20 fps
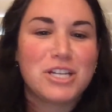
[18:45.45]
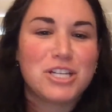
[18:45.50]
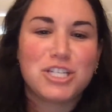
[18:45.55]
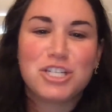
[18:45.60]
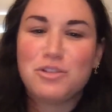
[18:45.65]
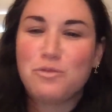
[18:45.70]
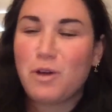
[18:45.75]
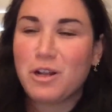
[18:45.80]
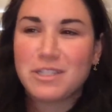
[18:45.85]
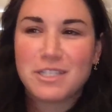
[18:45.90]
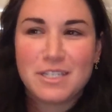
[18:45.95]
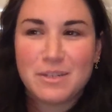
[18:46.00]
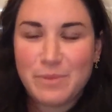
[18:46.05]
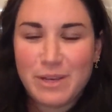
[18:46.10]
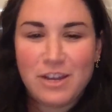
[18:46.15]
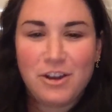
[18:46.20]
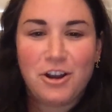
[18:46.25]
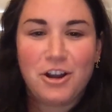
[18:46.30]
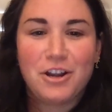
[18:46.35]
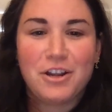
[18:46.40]
she wants to
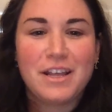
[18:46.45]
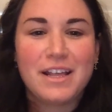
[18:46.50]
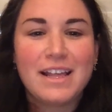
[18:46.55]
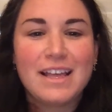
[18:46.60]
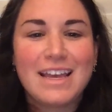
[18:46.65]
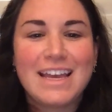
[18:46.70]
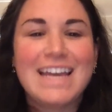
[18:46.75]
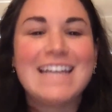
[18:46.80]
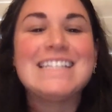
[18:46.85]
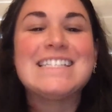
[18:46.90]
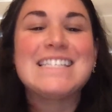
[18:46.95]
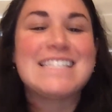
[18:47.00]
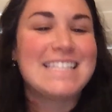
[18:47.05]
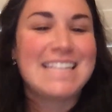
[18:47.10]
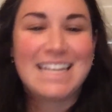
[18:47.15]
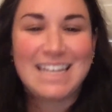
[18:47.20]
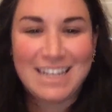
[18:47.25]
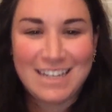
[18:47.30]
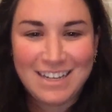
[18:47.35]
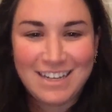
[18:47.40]
be heard and
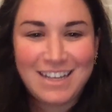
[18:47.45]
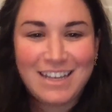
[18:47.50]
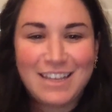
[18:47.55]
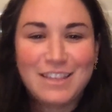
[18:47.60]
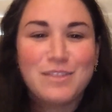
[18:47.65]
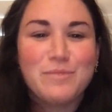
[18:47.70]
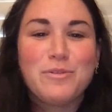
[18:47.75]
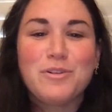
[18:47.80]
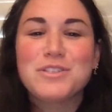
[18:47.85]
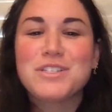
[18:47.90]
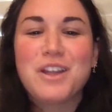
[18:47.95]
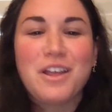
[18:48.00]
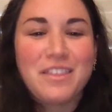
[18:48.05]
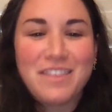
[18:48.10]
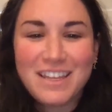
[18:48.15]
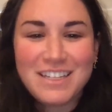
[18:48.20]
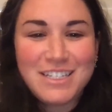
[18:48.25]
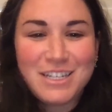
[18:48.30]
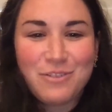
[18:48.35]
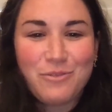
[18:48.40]
seen in the most
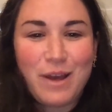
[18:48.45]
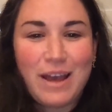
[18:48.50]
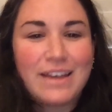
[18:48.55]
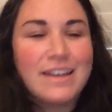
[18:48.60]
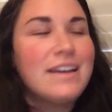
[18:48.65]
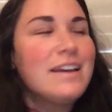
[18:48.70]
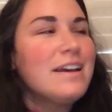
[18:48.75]
authentic way.